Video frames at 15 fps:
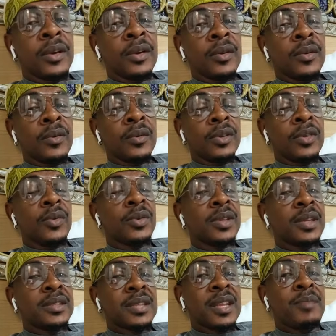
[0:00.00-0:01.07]
You think
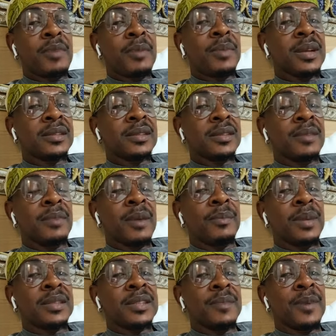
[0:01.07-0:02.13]
so the members, the members,
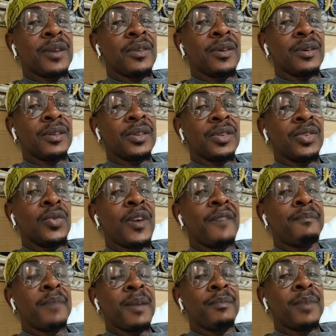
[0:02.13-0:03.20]
them are go, you have
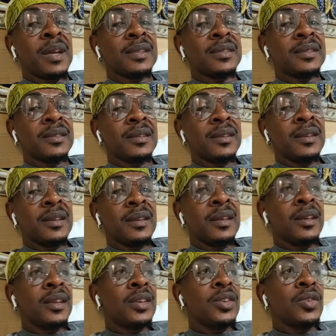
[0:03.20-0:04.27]
members
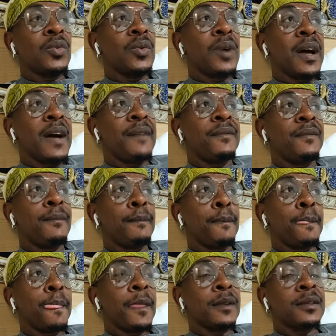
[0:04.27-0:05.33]
you have
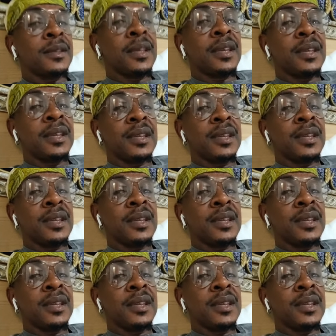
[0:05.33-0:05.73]
T.D.